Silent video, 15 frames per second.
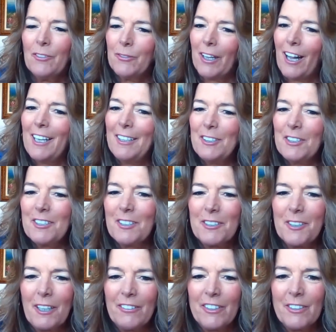Well, I just
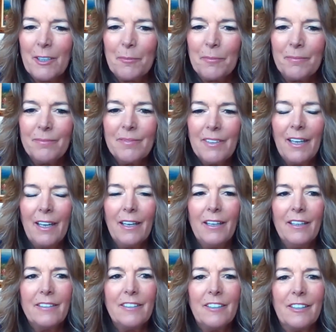discovered something
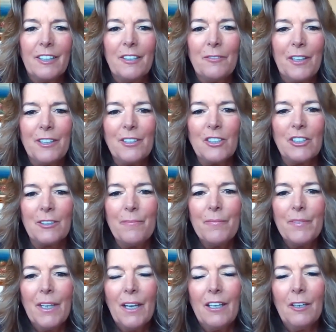at the convention,
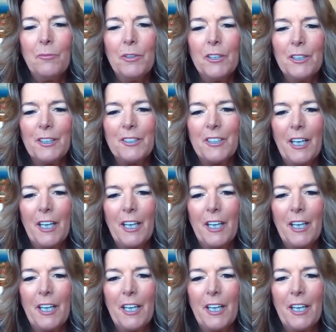and I'm really nice.